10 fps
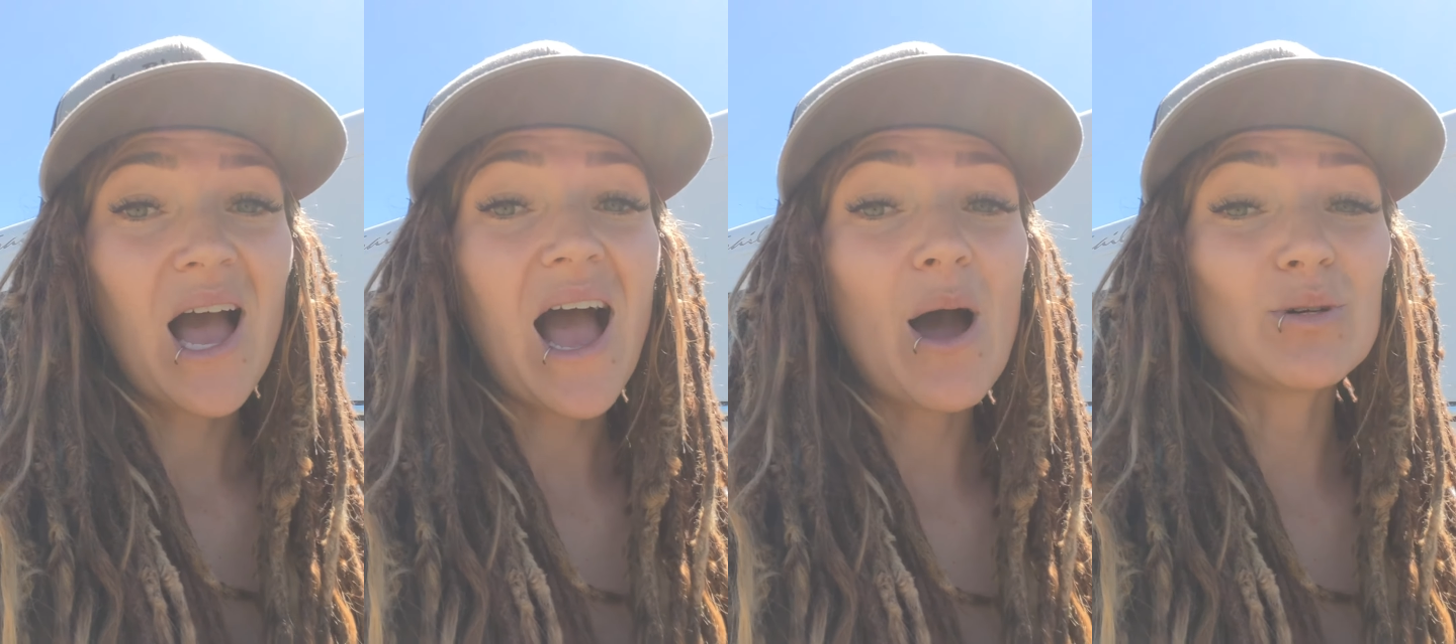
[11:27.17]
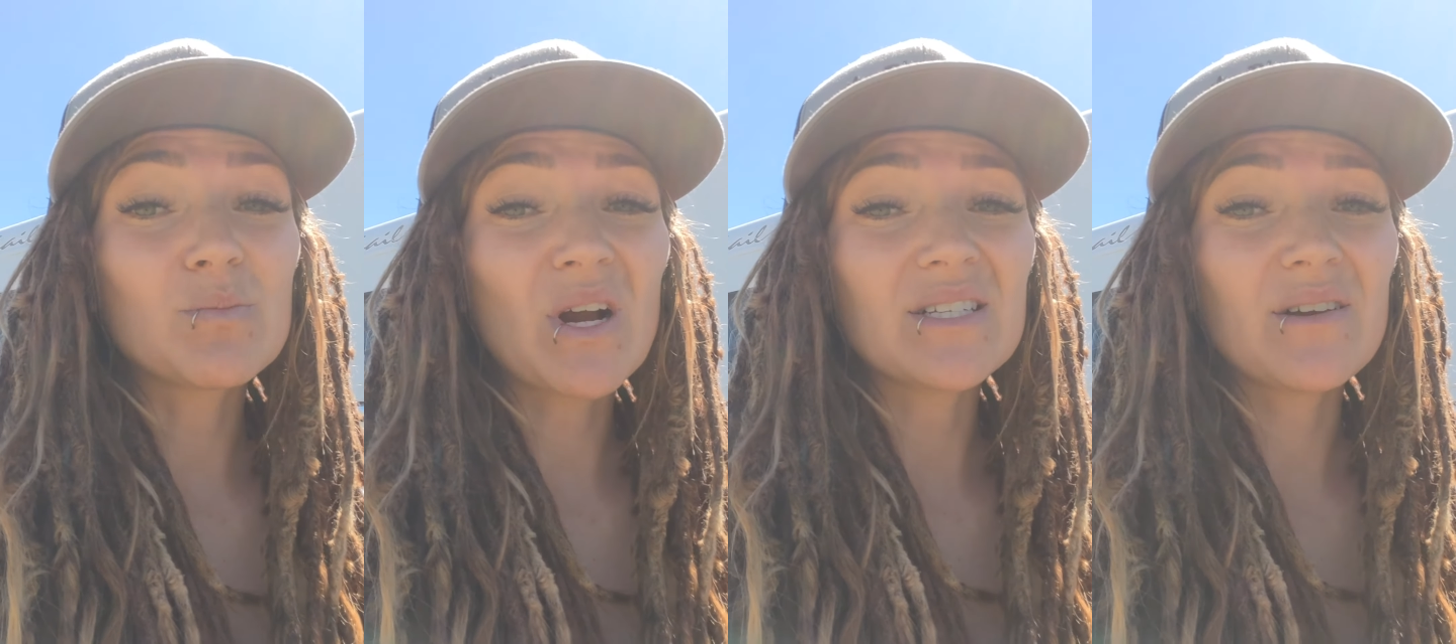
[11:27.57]
I
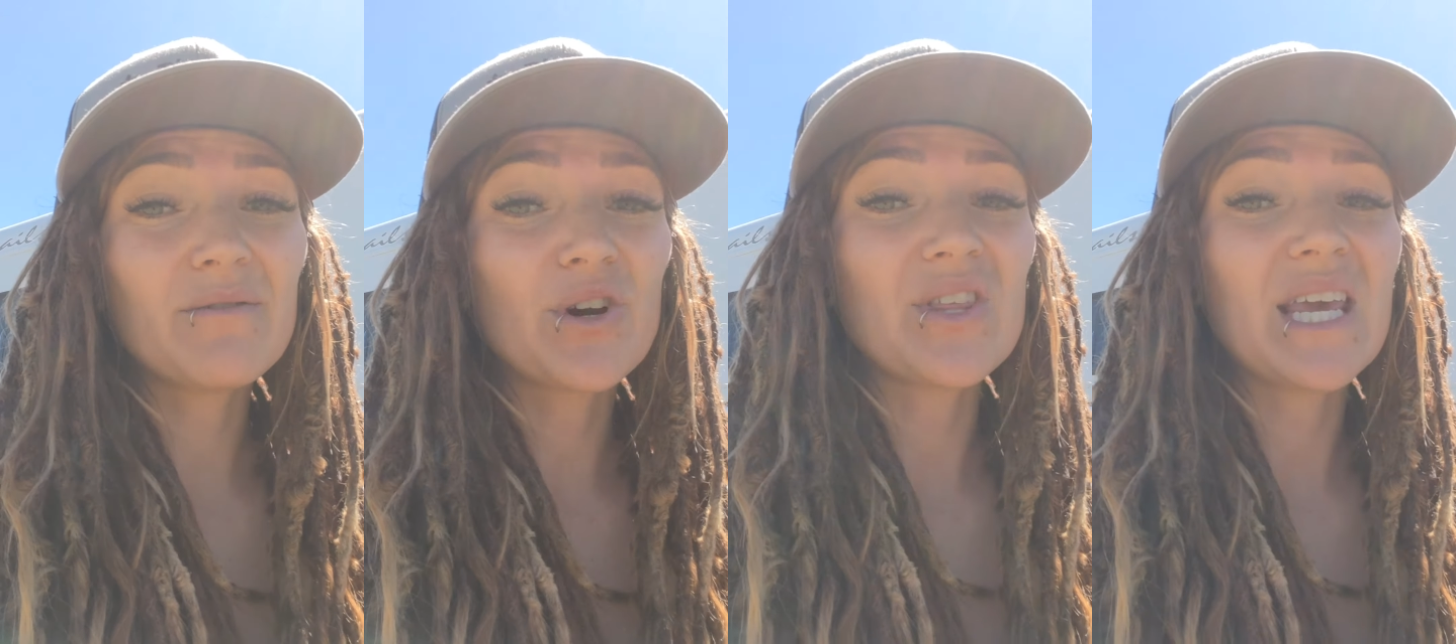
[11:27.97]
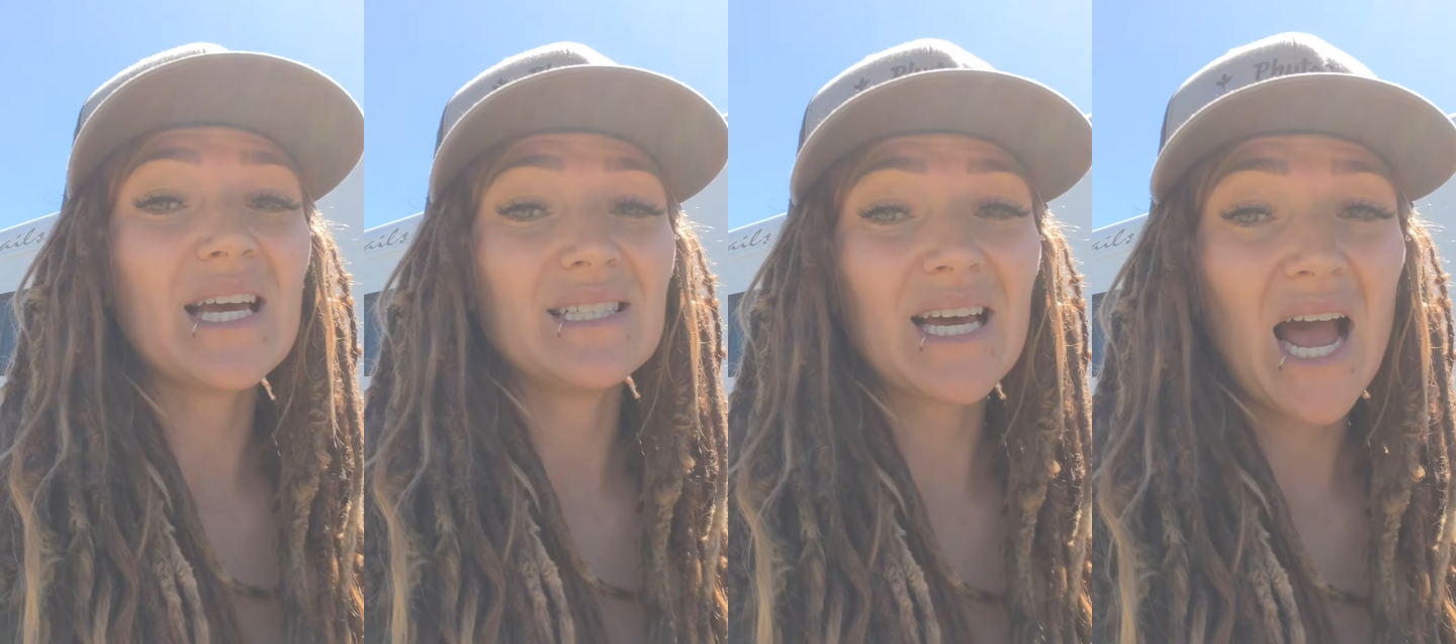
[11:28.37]
was present for the
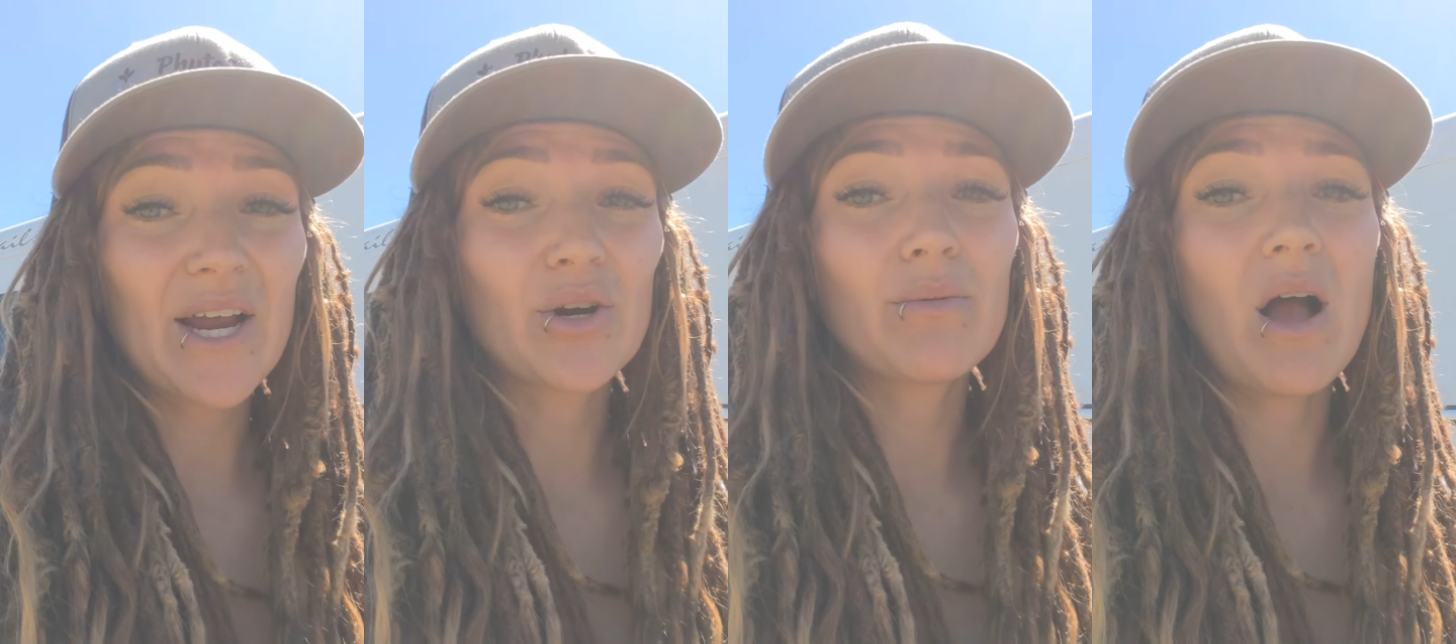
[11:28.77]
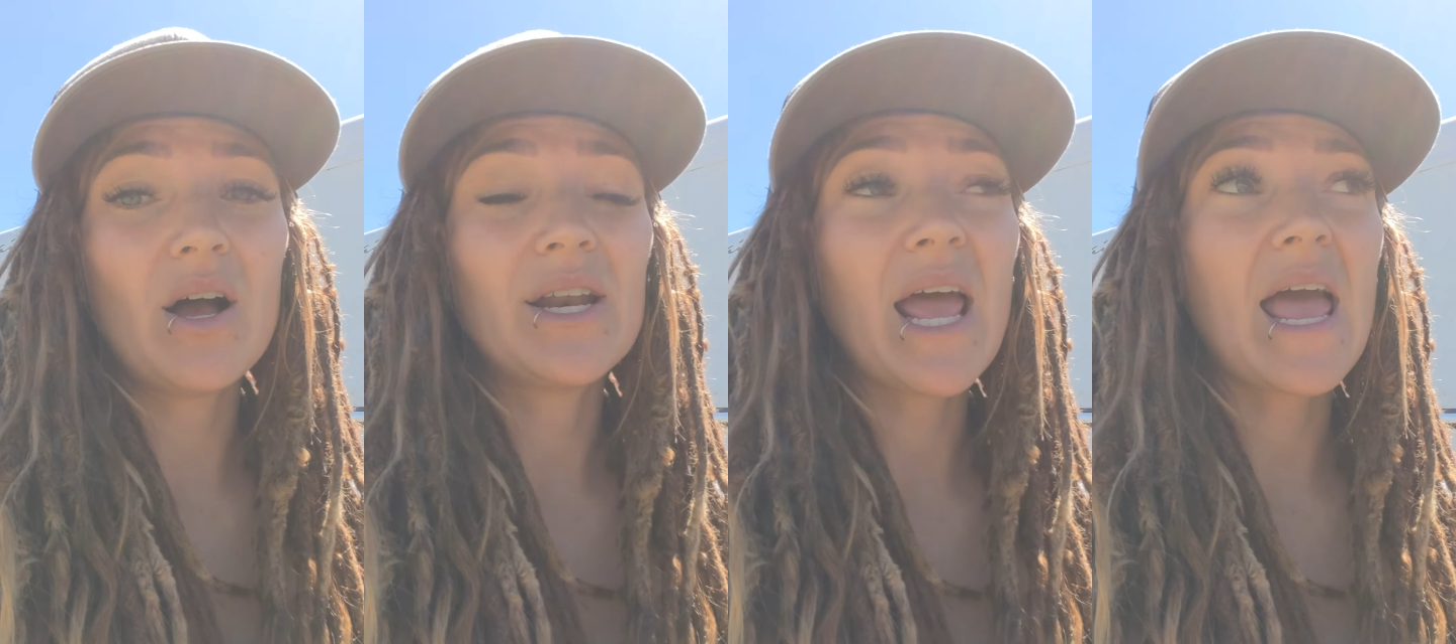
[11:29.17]
entire run,